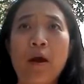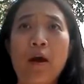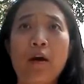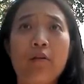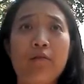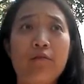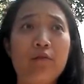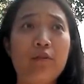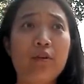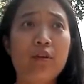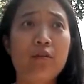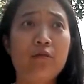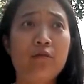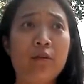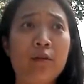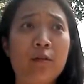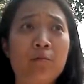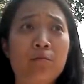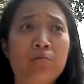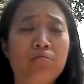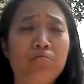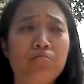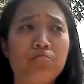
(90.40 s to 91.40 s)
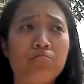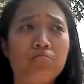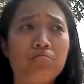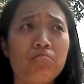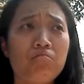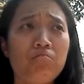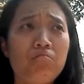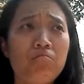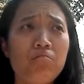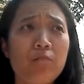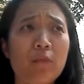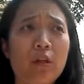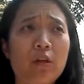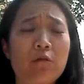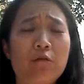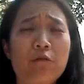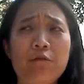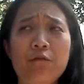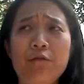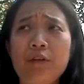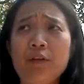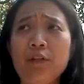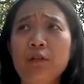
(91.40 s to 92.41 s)
have you even
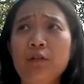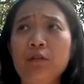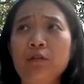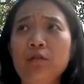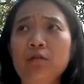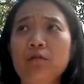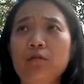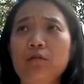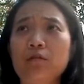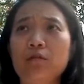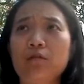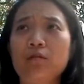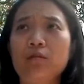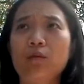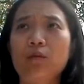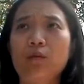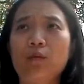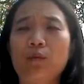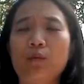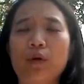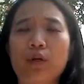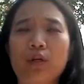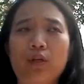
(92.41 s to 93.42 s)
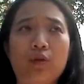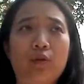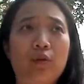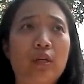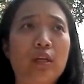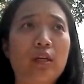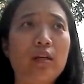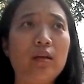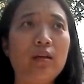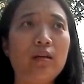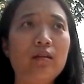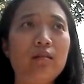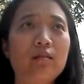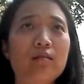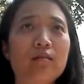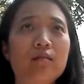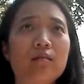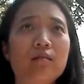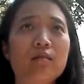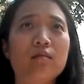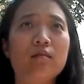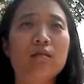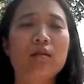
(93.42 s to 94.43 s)
feel what you eat,
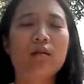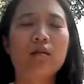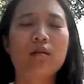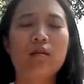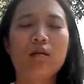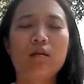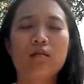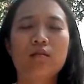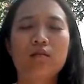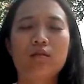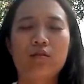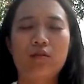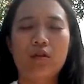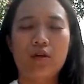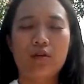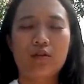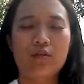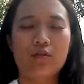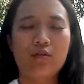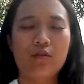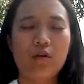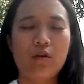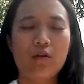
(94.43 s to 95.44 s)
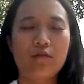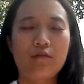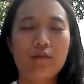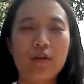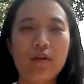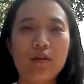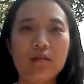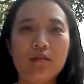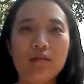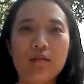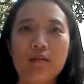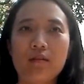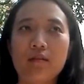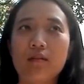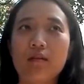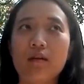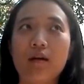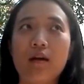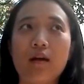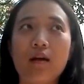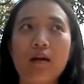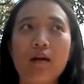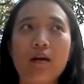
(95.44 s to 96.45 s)
the texture of it, the
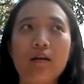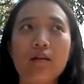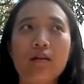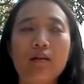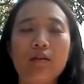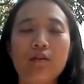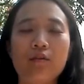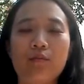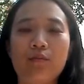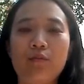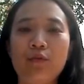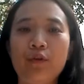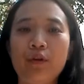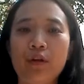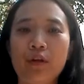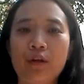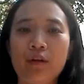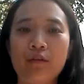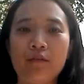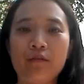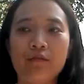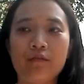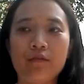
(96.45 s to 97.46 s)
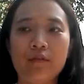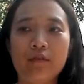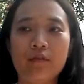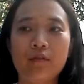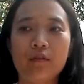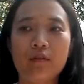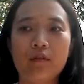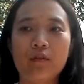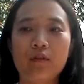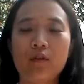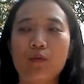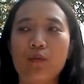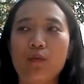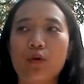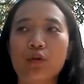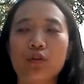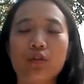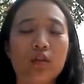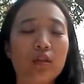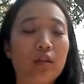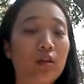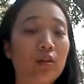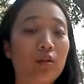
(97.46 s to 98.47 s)
air that you breathe, the
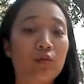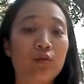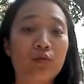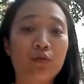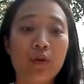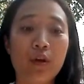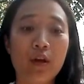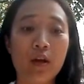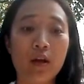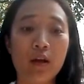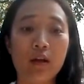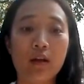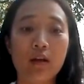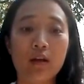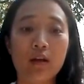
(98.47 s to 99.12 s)
water that you drink?